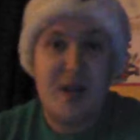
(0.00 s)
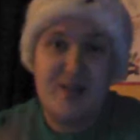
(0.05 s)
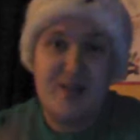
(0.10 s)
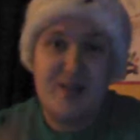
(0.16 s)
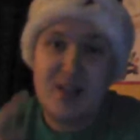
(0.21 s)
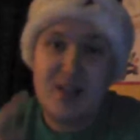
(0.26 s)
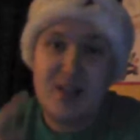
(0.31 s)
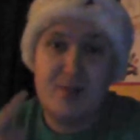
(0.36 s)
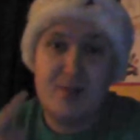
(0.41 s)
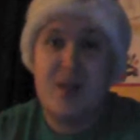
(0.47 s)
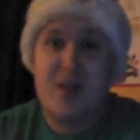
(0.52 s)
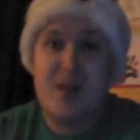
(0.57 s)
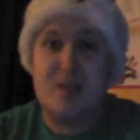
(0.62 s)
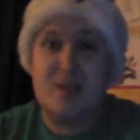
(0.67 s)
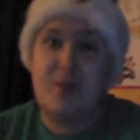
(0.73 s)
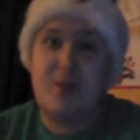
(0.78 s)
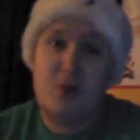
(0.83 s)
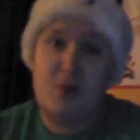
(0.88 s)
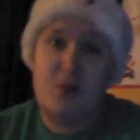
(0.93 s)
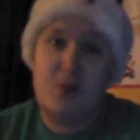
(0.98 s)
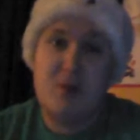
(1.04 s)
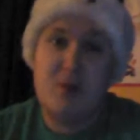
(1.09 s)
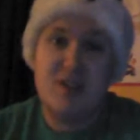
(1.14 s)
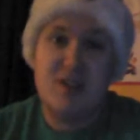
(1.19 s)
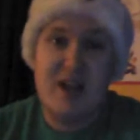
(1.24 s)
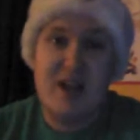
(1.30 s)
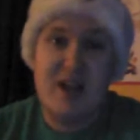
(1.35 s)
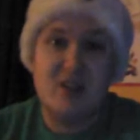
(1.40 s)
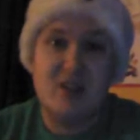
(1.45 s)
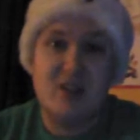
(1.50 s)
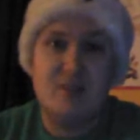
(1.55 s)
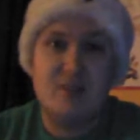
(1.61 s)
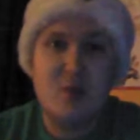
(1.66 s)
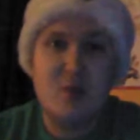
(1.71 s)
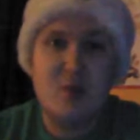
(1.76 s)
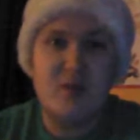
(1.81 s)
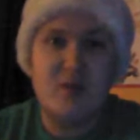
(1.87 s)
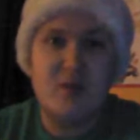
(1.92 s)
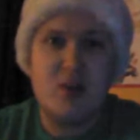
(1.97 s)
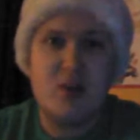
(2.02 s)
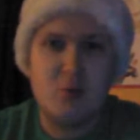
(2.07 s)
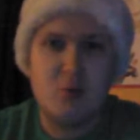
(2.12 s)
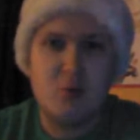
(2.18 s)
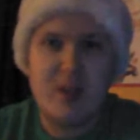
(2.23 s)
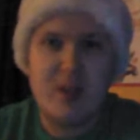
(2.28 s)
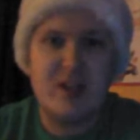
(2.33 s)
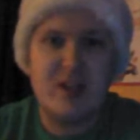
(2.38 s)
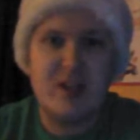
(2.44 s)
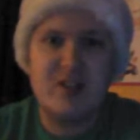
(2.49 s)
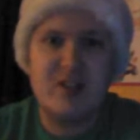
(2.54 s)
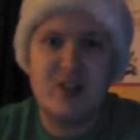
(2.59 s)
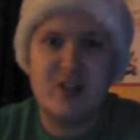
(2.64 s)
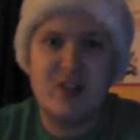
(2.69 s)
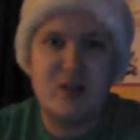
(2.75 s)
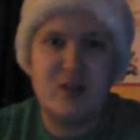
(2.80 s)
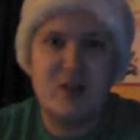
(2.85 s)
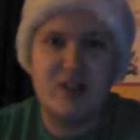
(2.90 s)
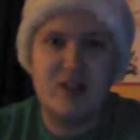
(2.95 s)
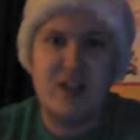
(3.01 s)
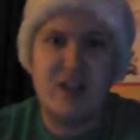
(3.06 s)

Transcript: think the best performance out of this movie, who really steals it,